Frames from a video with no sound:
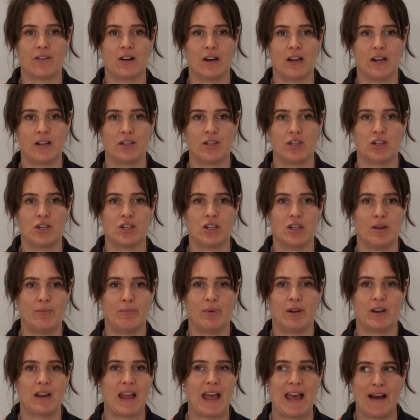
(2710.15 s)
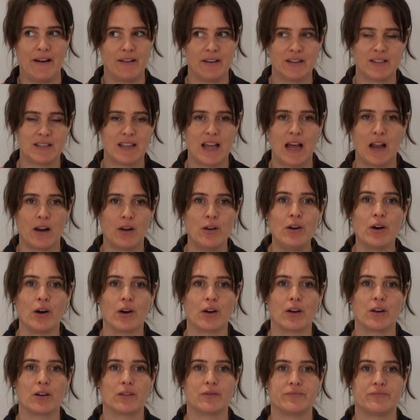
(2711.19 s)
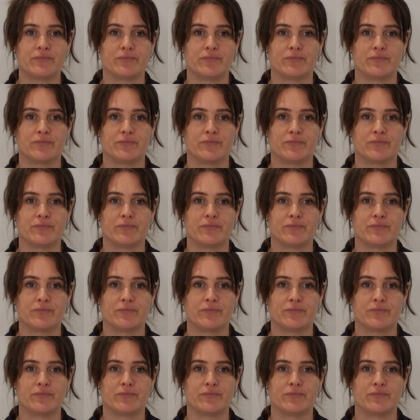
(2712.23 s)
relationship and how does that look?